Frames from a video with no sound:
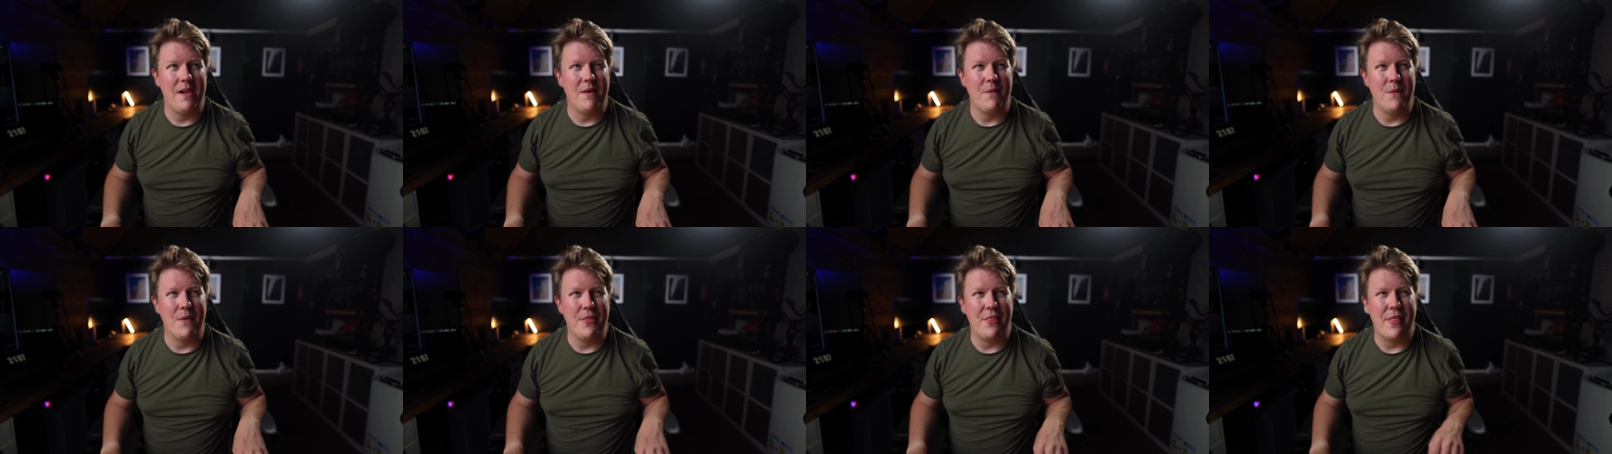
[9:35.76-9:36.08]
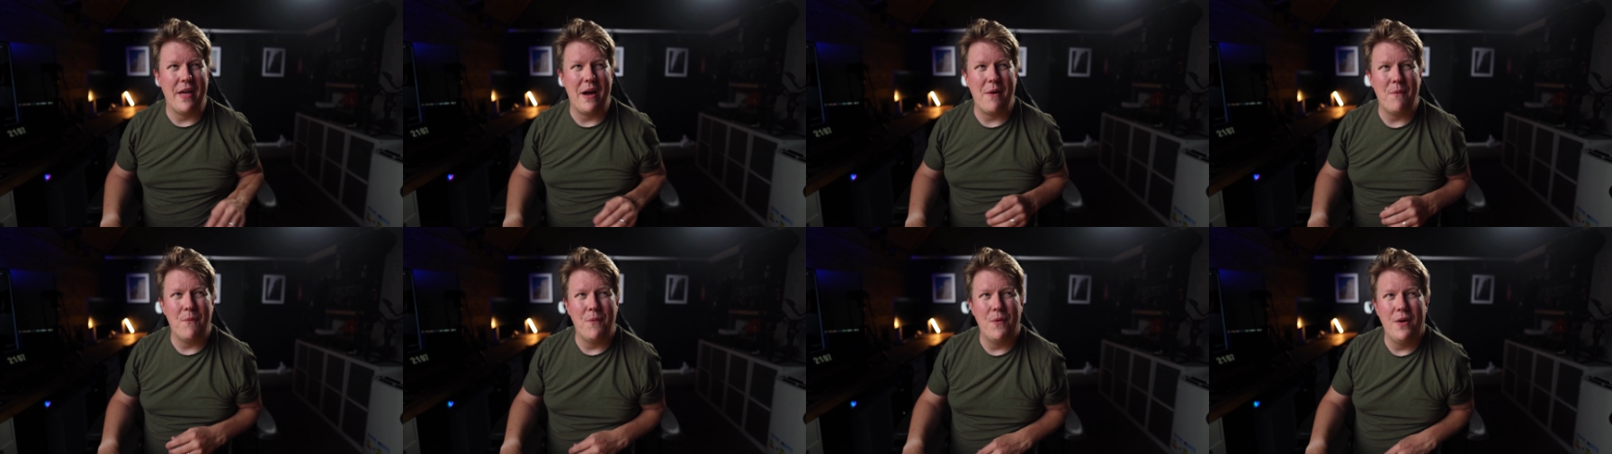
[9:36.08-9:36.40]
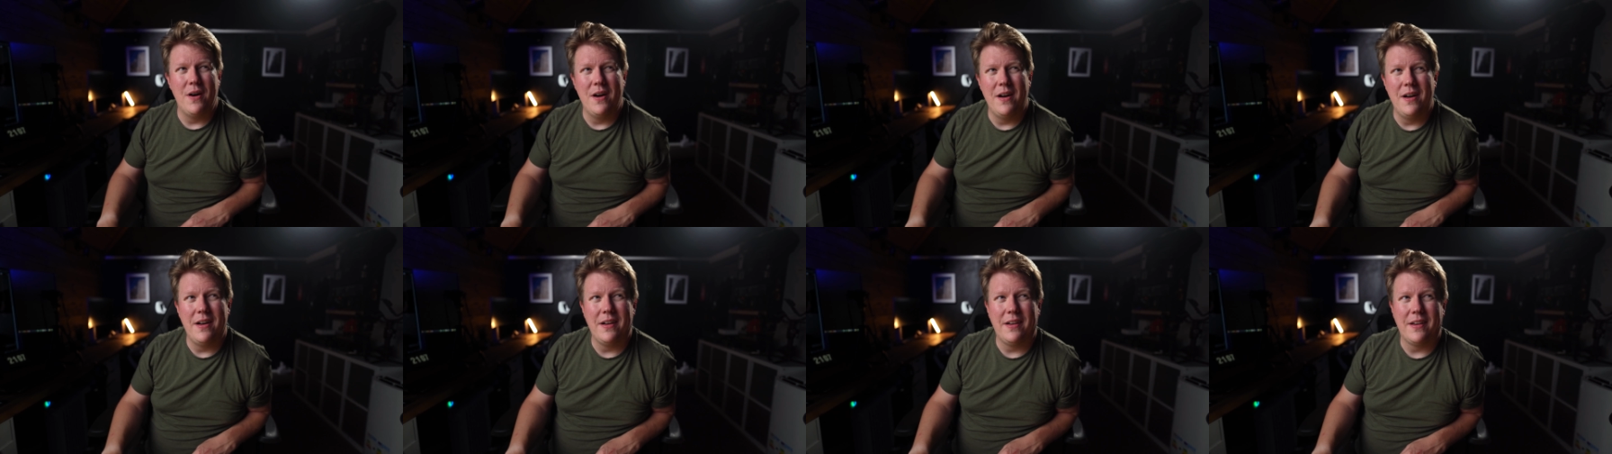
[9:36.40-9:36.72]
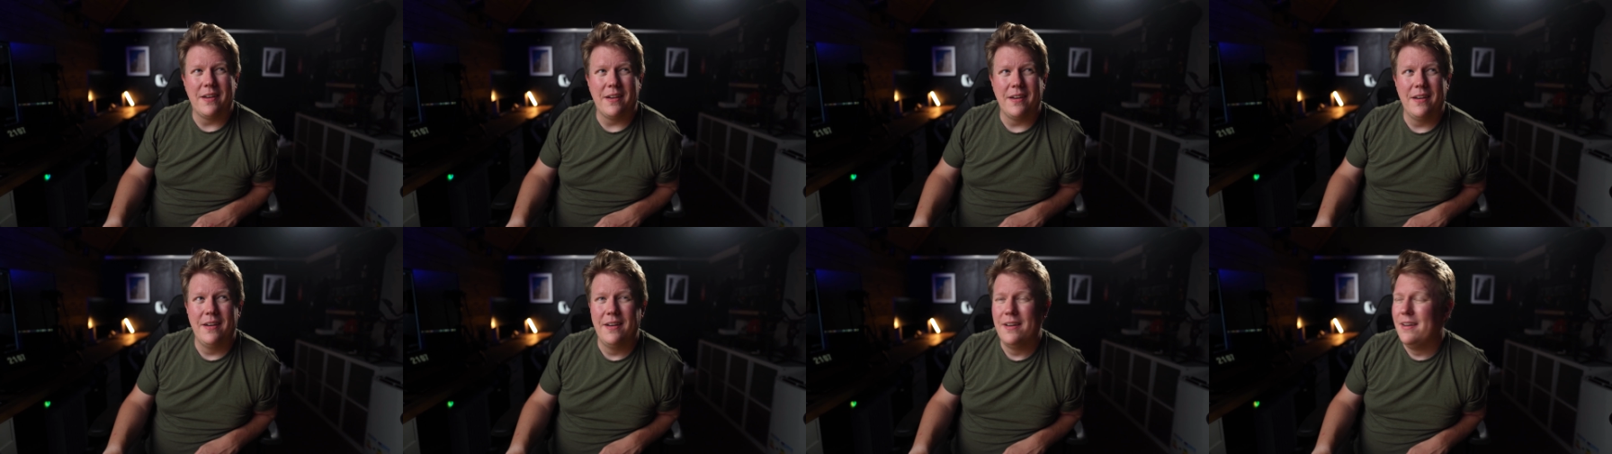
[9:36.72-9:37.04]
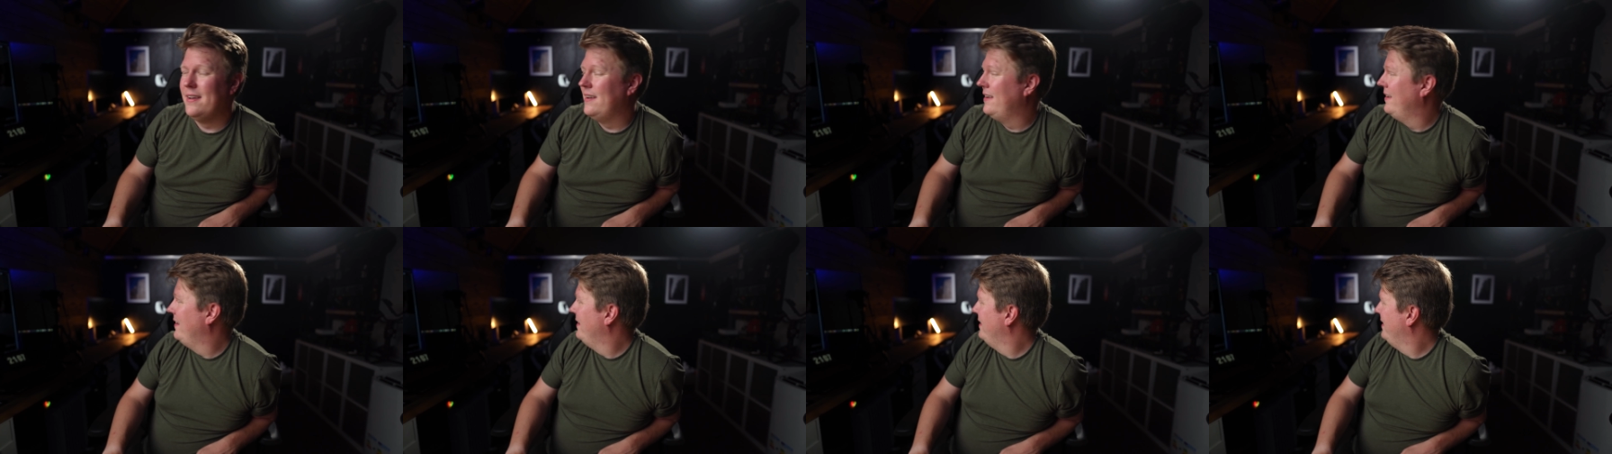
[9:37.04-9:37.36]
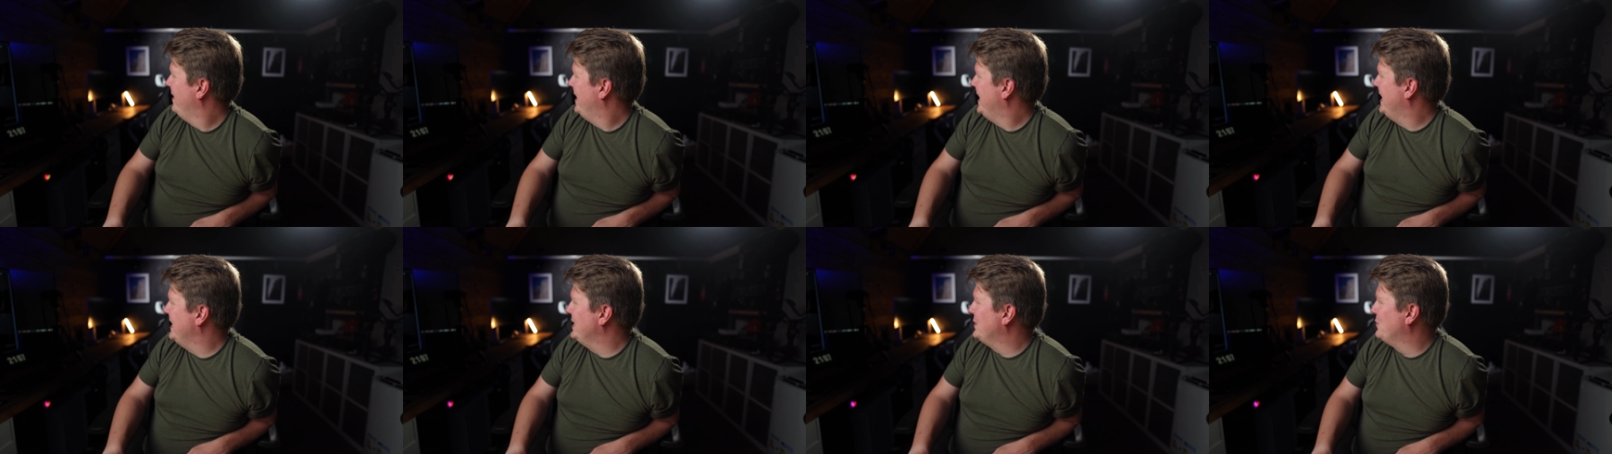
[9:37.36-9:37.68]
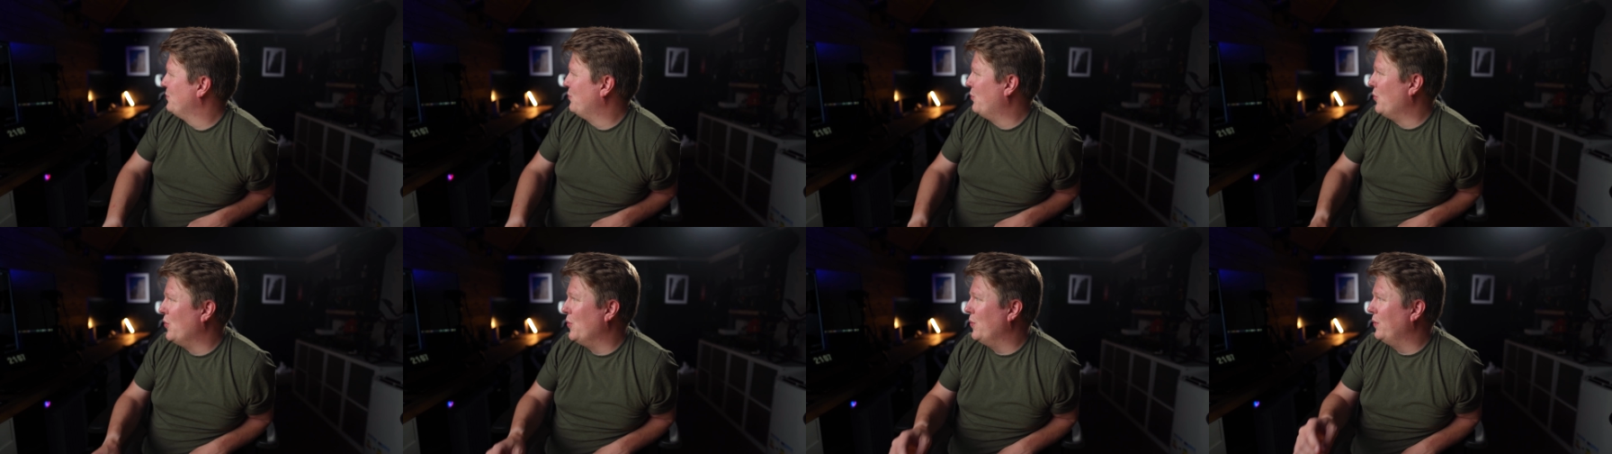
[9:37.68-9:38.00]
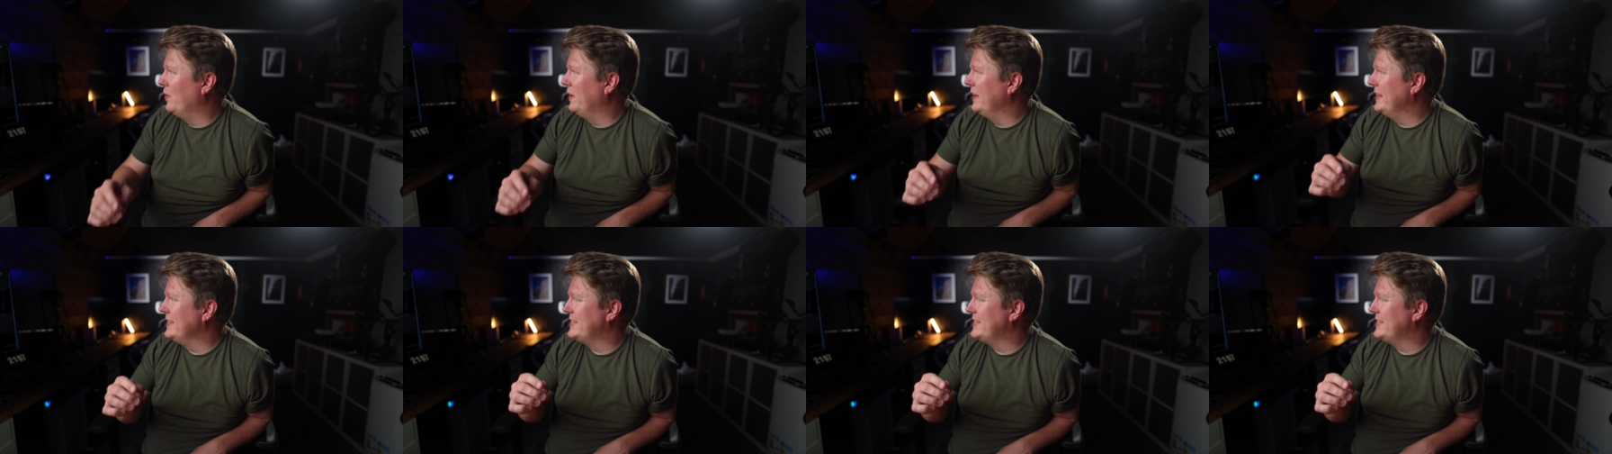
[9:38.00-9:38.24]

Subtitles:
would that work? His wall